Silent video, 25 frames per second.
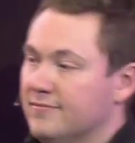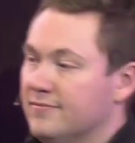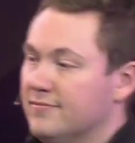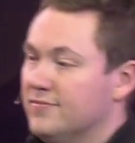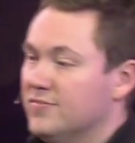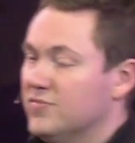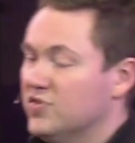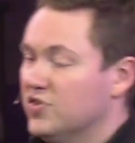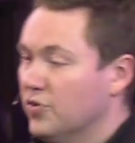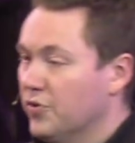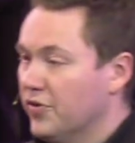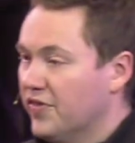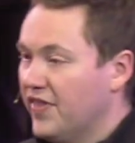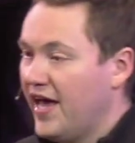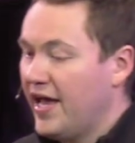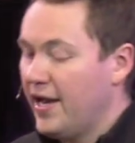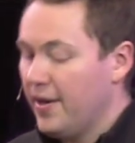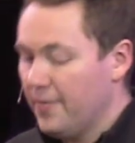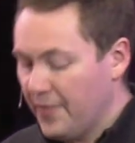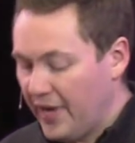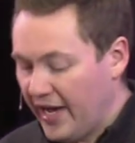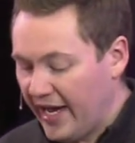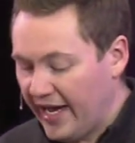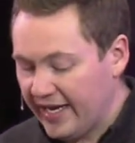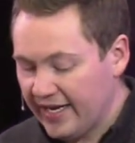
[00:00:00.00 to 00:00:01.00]
So with that
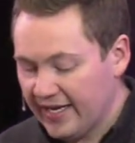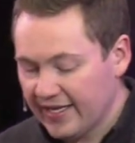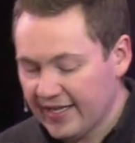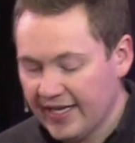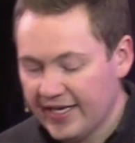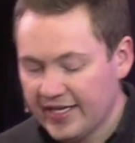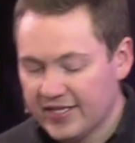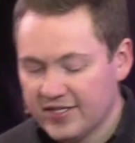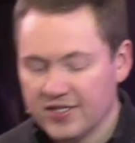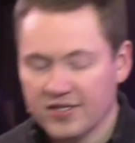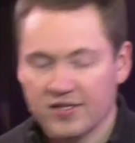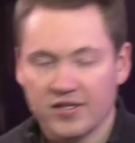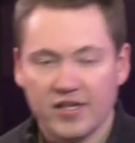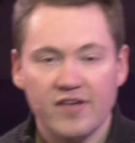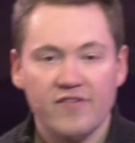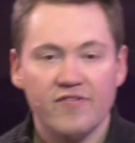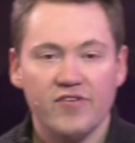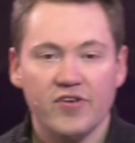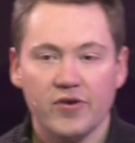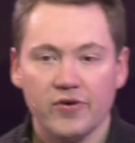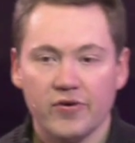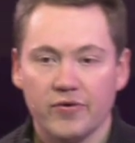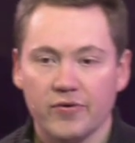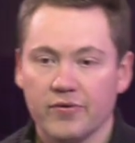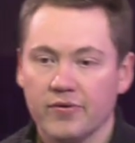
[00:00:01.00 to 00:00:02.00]
in mind, I'd like to leave
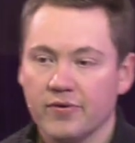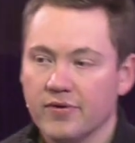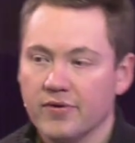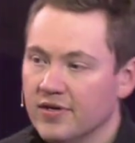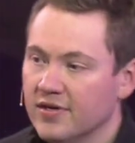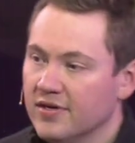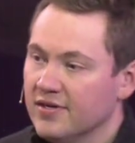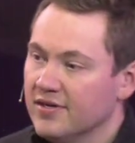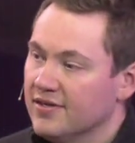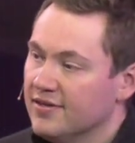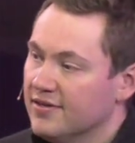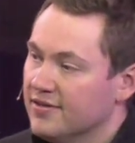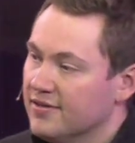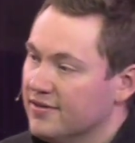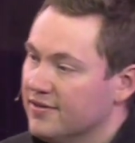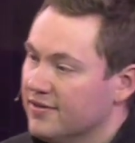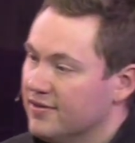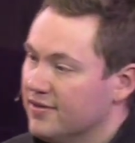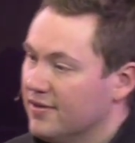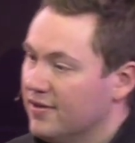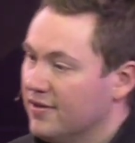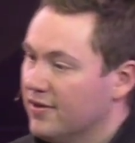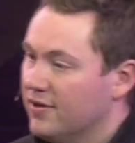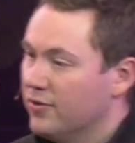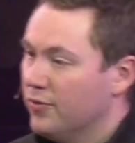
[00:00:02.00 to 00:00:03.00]
you
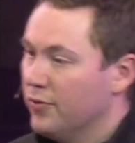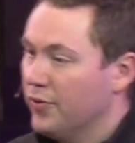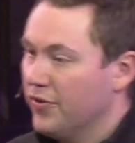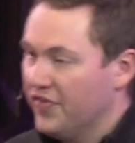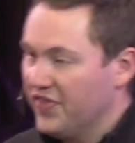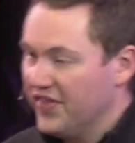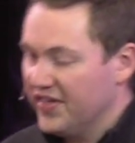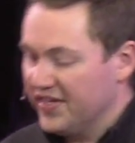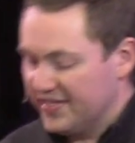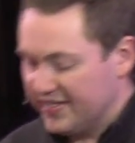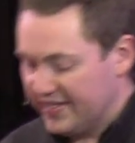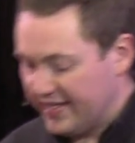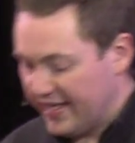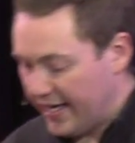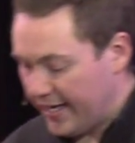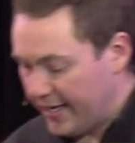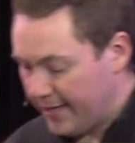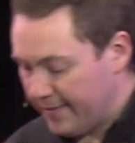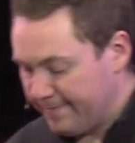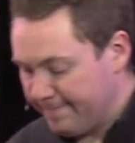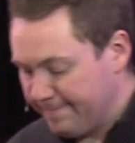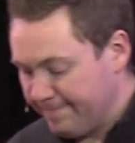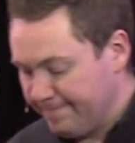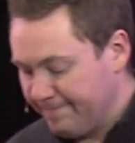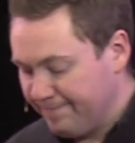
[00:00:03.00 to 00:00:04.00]
with this
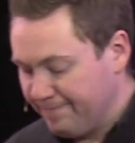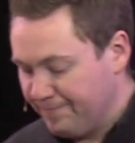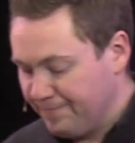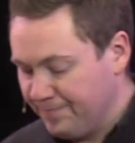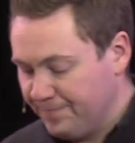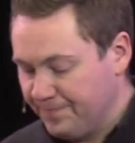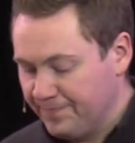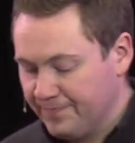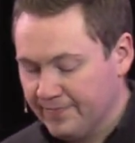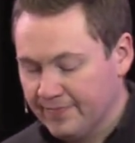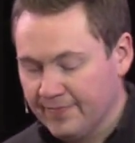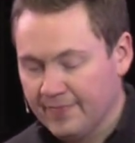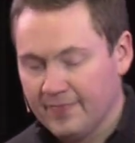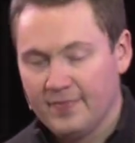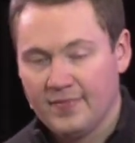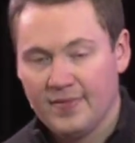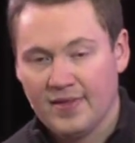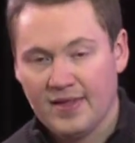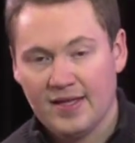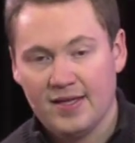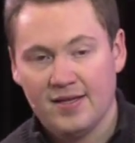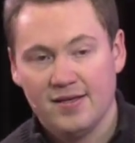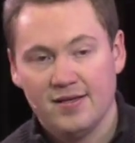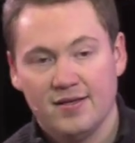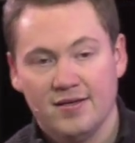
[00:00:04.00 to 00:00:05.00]
then.
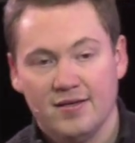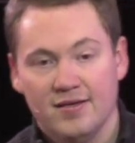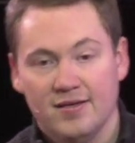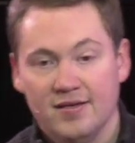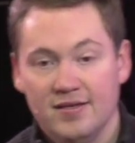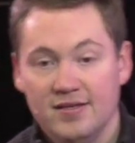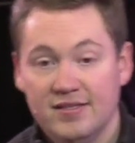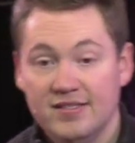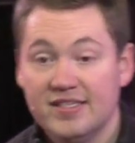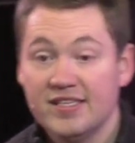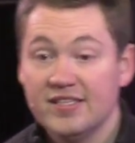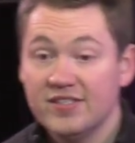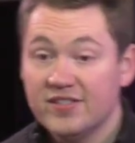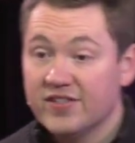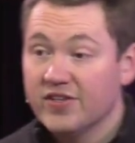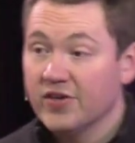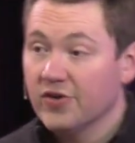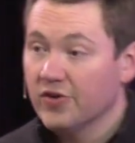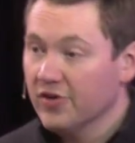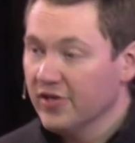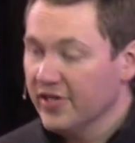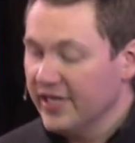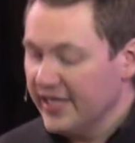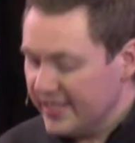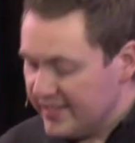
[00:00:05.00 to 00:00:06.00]
Since the
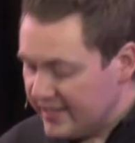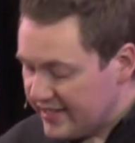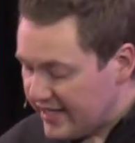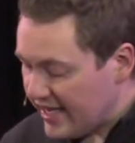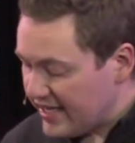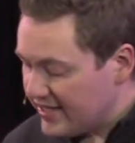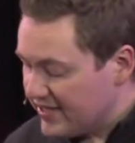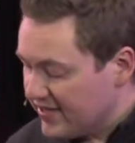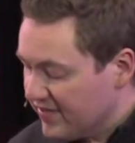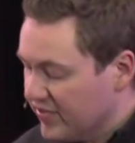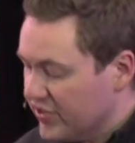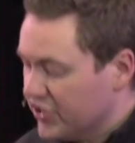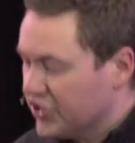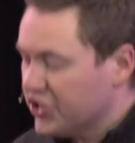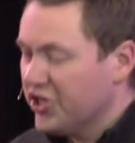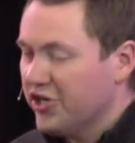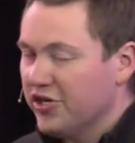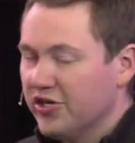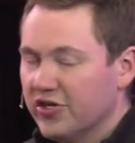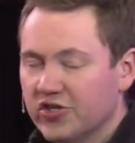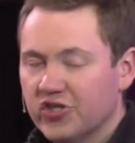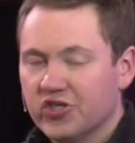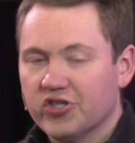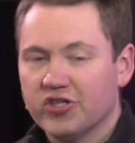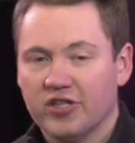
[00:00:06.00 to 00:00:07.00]
earliest days of the
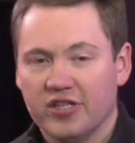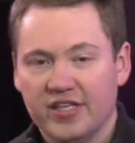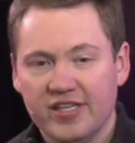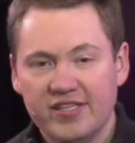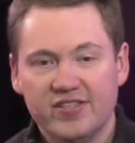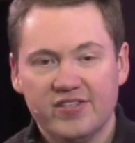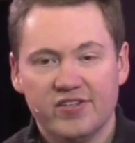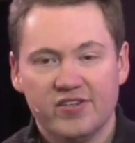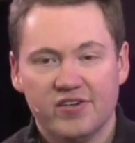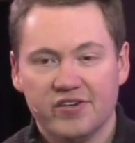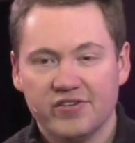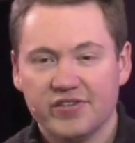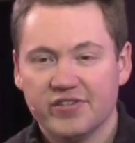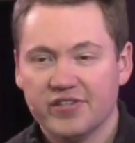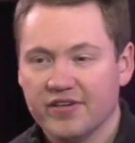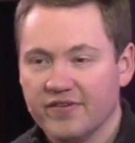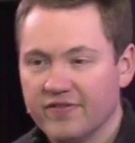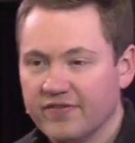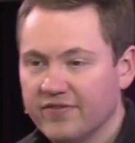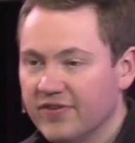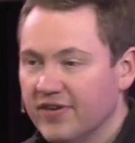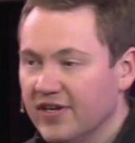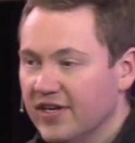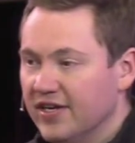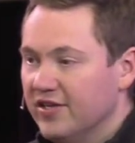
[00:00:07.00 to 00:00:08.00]
church, listeners
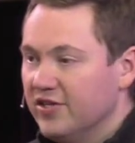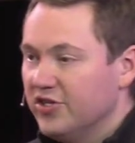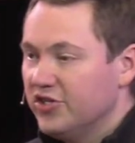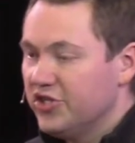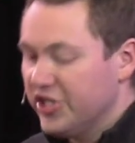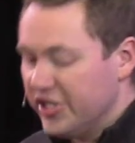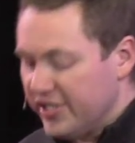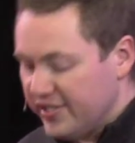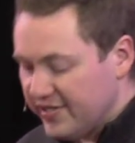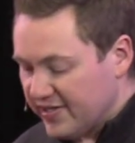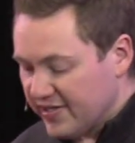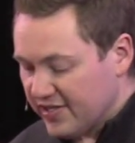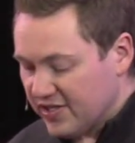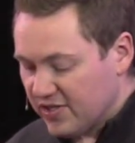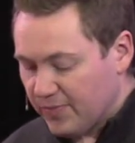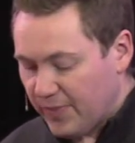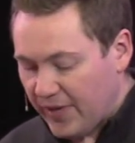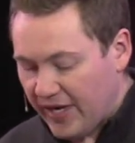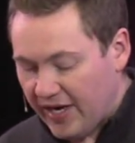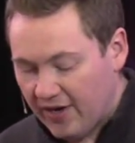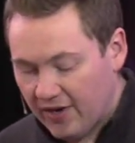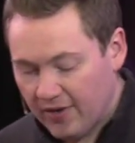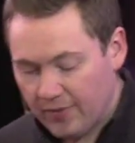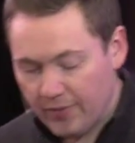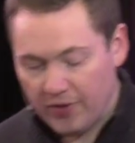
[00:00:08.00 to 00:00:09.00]
of Jesus'
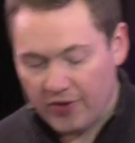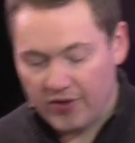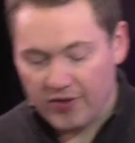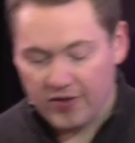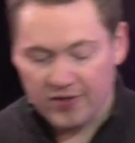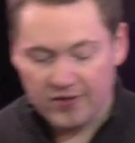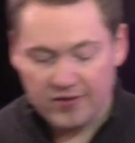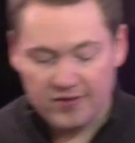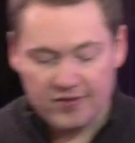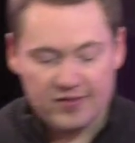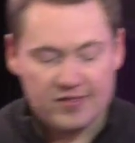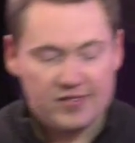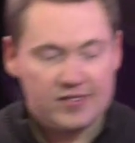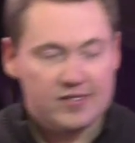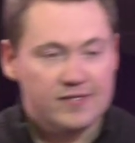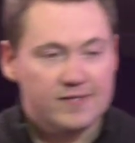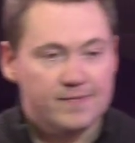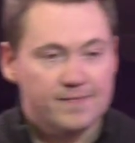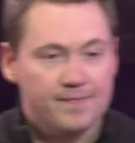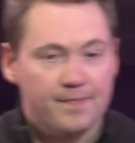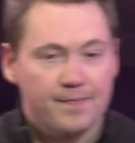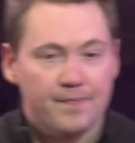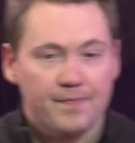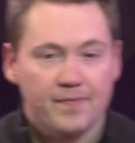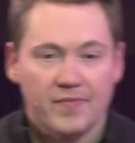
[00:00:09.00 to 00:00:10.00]
parable
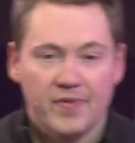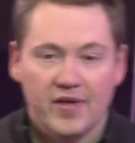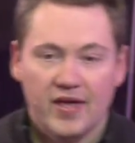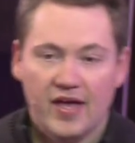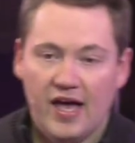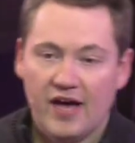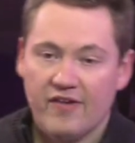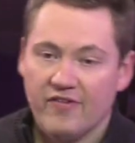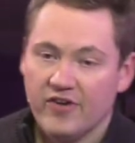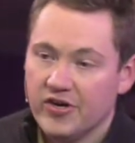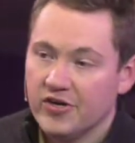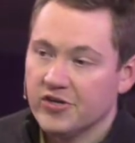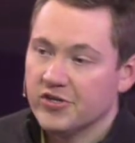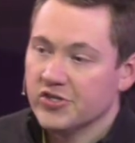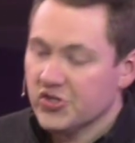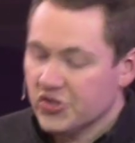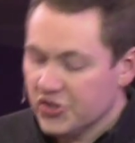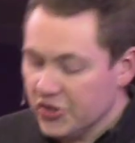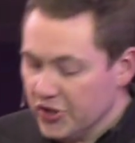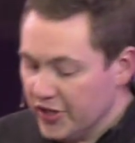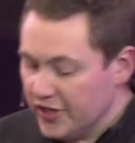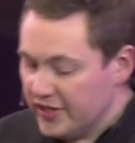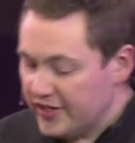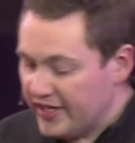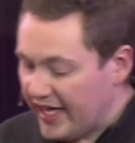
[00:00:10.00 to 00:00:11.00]
have
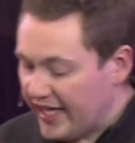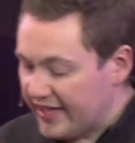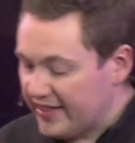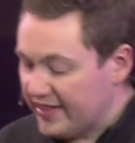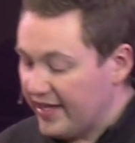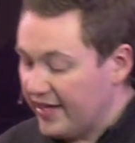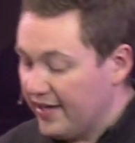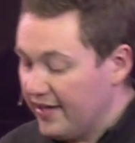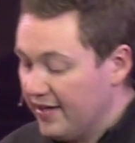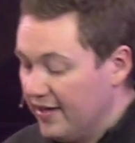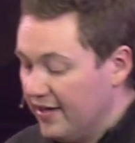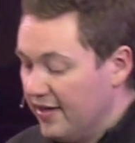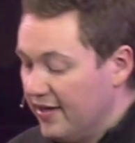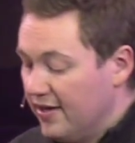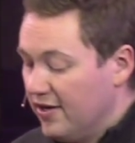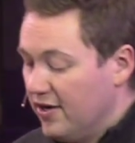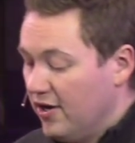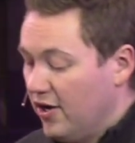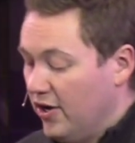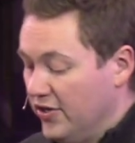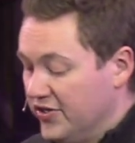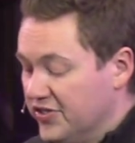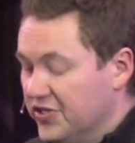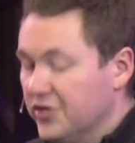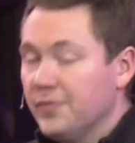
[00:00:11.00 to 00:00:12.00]
understood that the
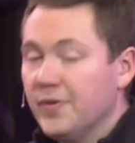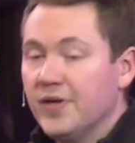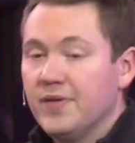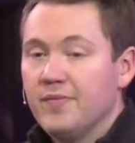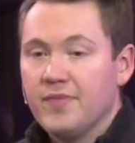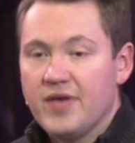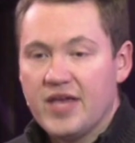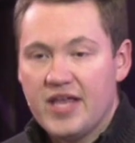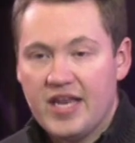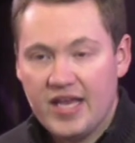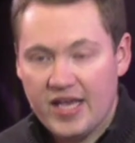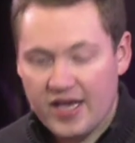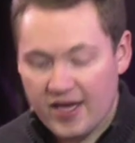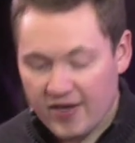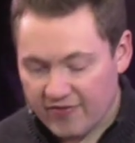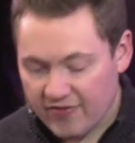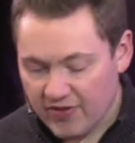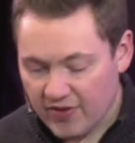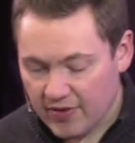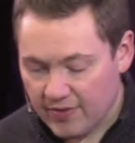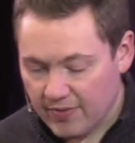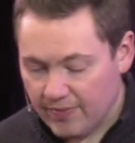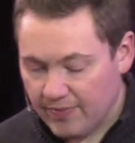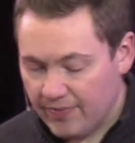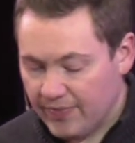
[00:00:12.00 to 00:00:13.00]
ultimate meaning of
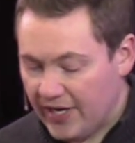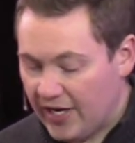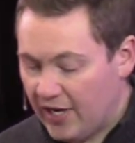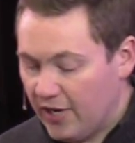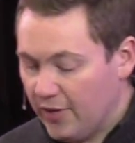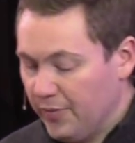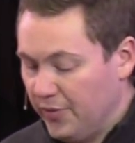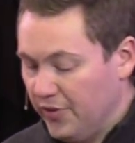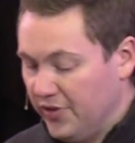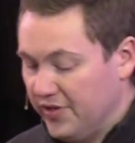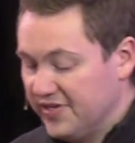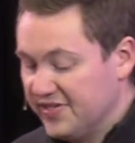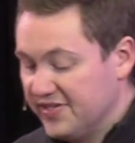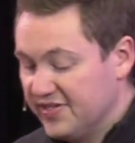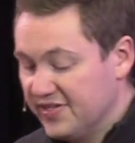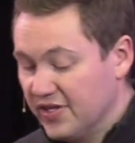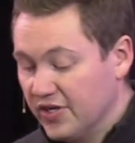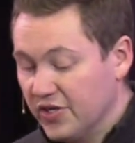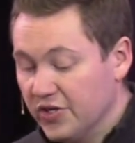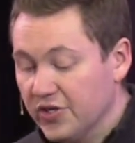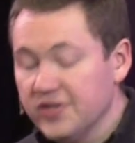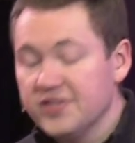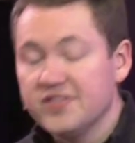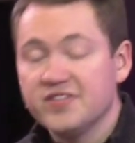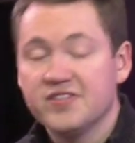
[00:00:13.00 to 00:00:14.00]
the parable is the
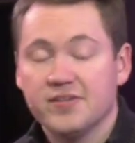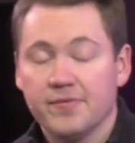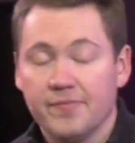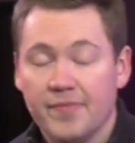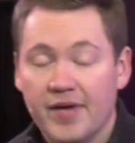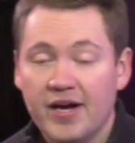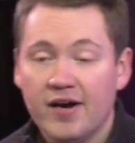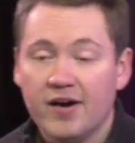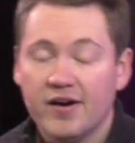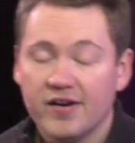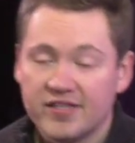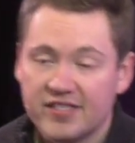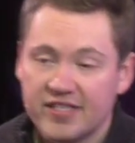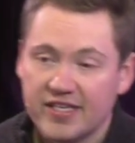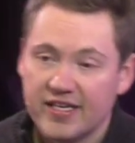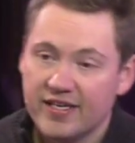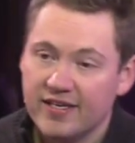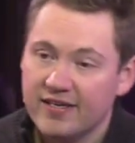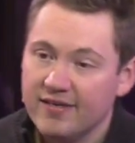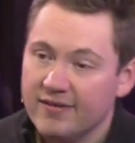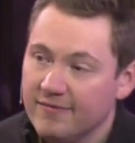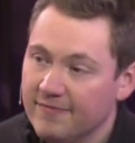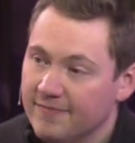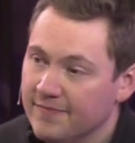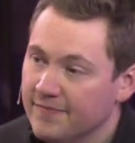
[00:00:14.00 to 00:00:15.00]
Good
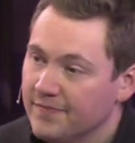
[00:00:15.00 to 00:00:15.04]
Samaritan